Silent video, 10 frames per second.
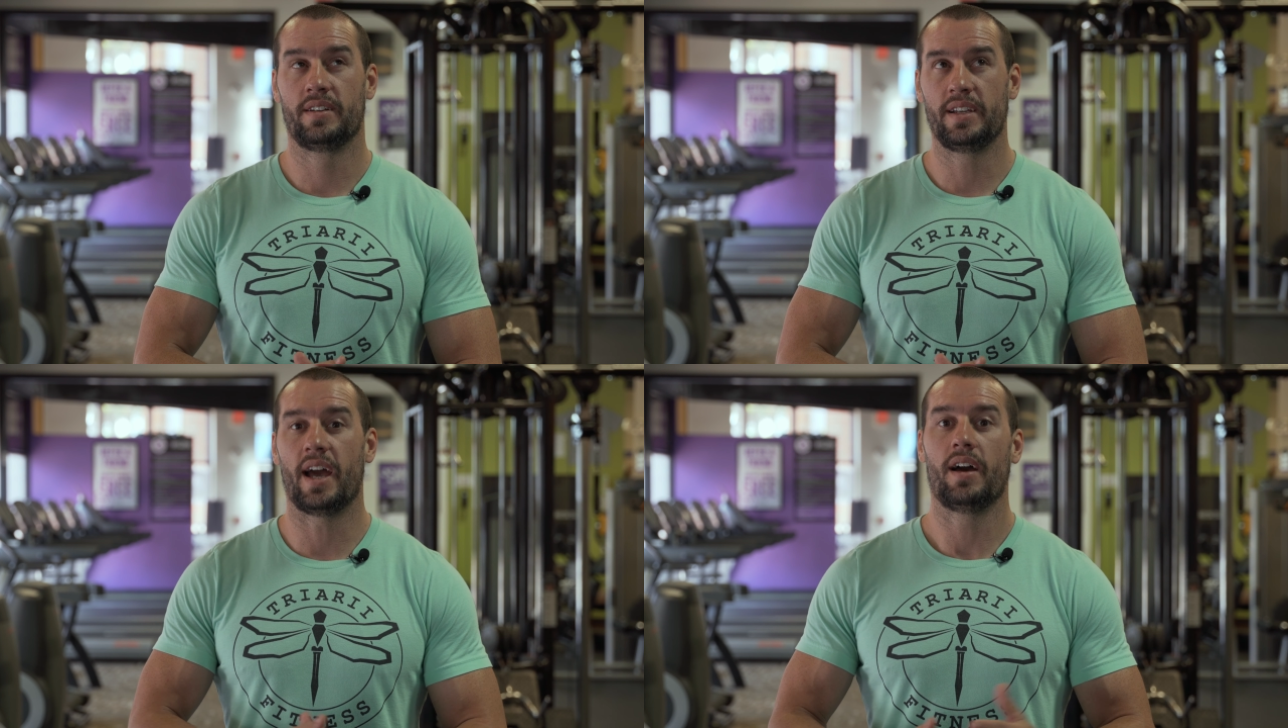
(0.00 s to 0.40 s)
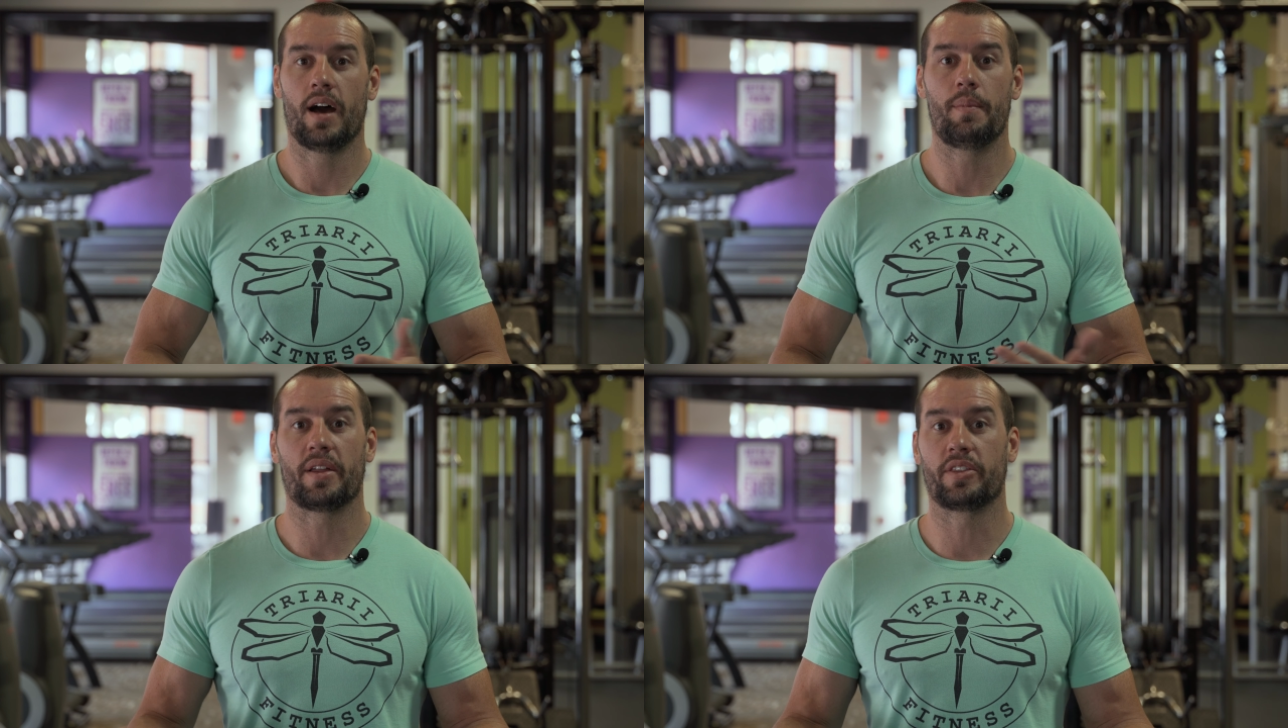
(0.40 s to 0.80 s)
Yeah,
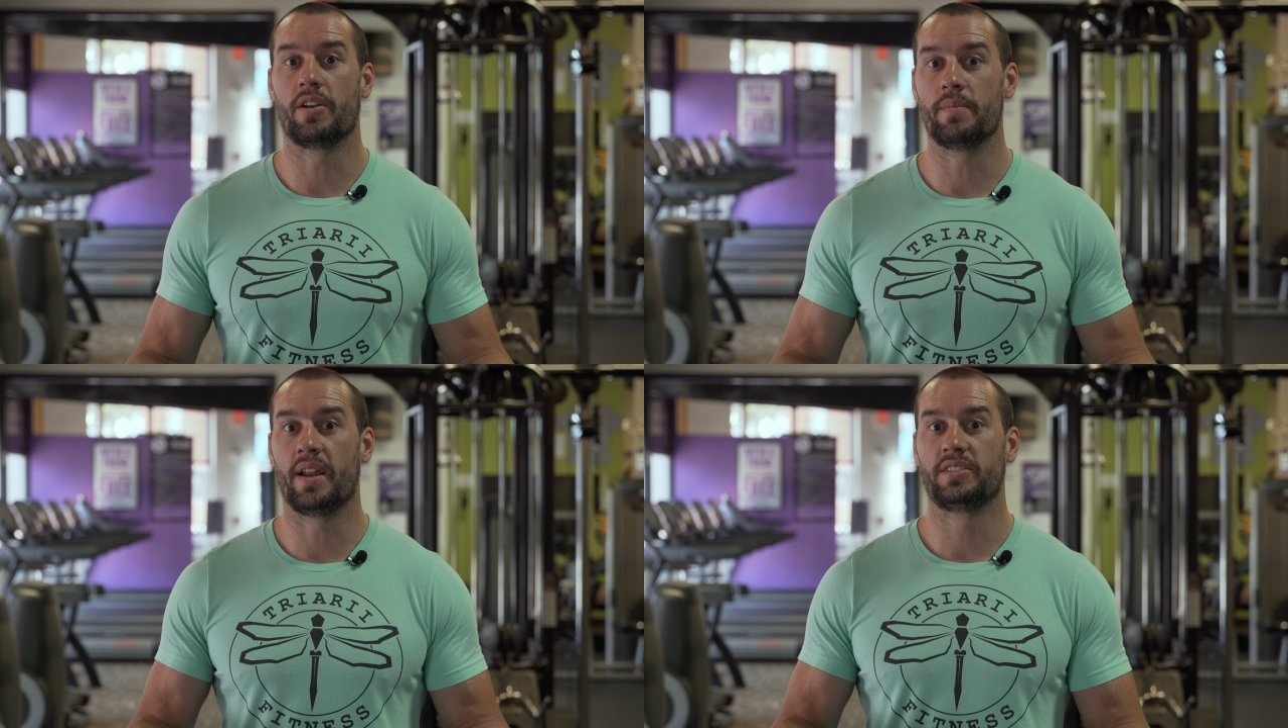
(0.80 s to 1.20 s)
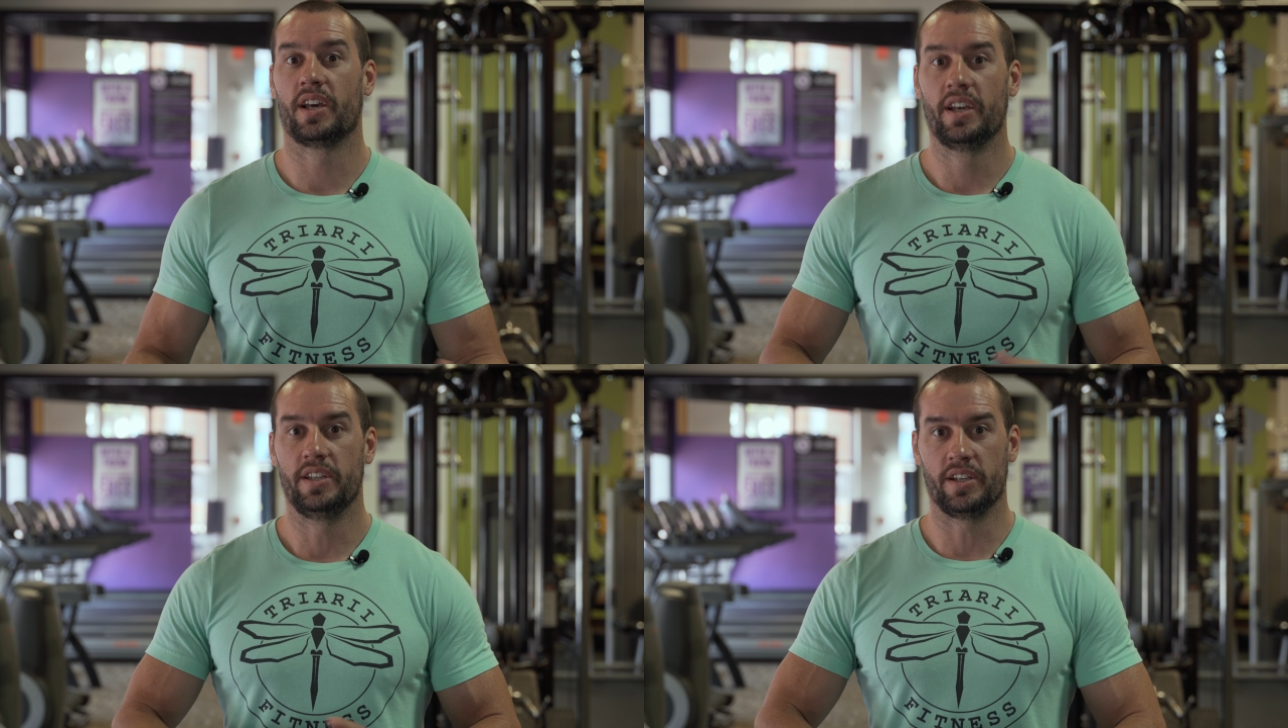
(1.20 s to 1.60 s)
about 30 minutes.
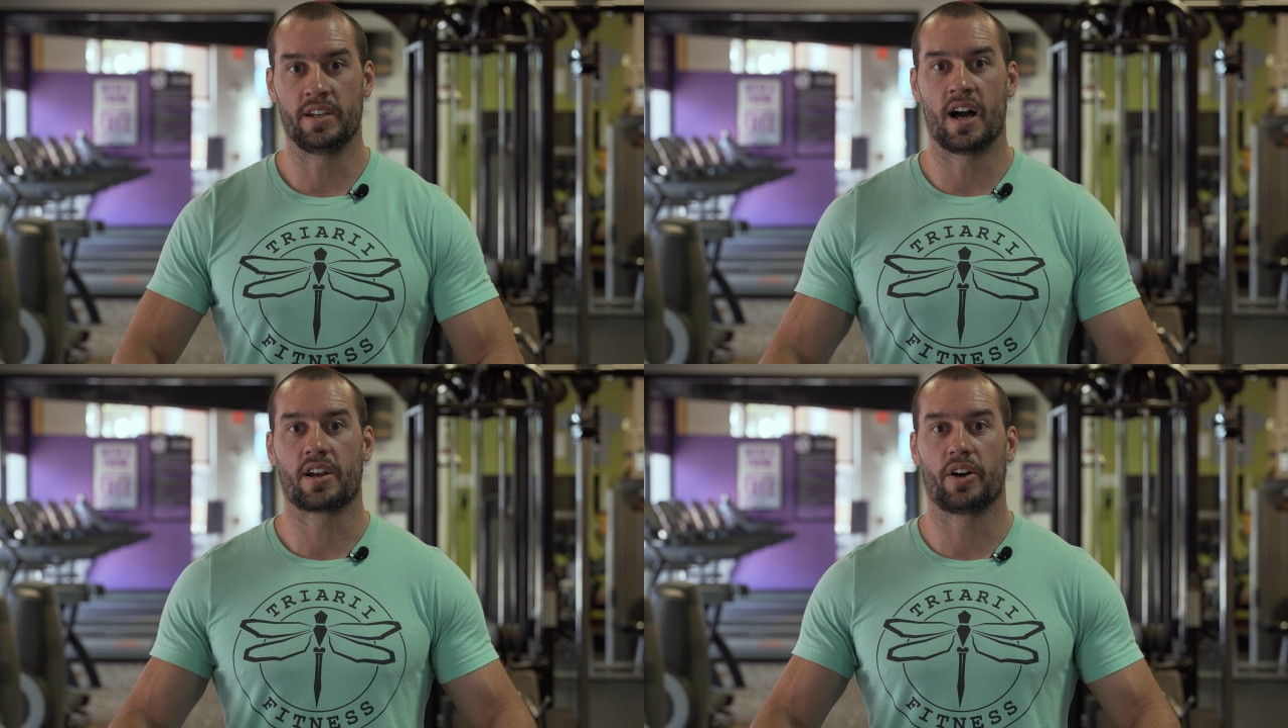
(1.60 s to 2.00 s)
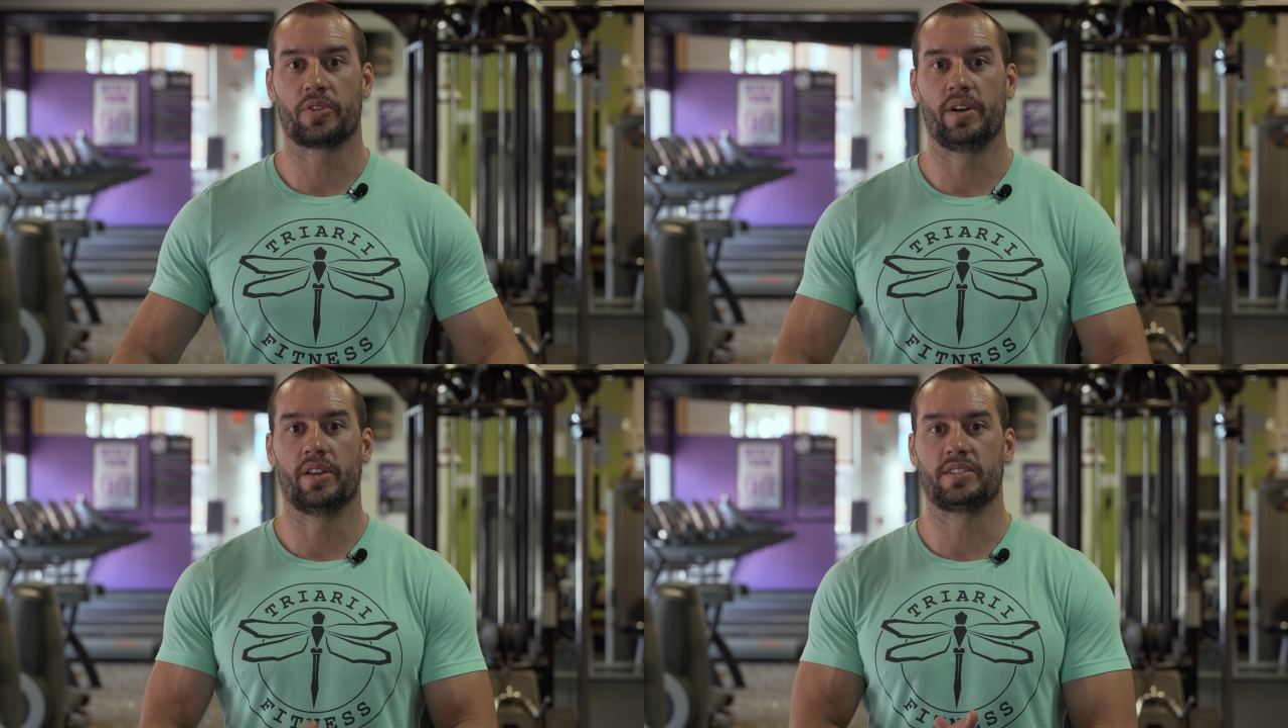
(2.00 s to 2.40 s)
You can knock all
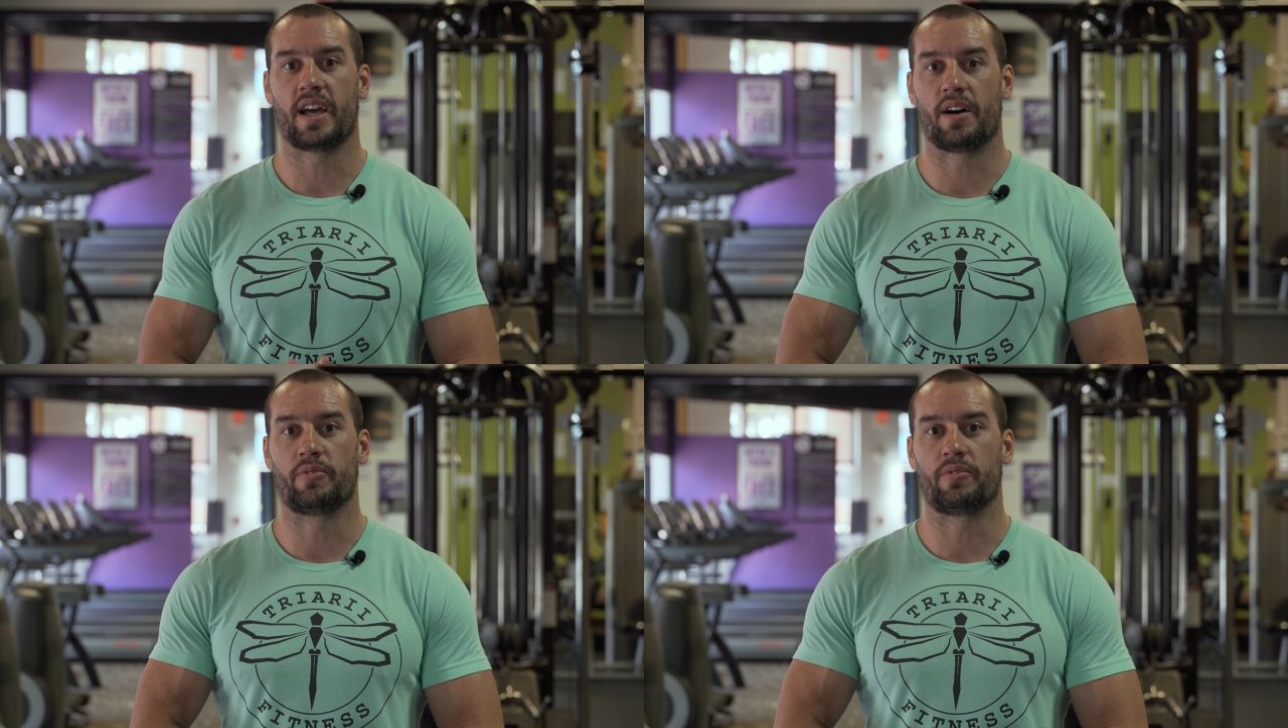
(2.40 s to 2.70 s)
3 of those out,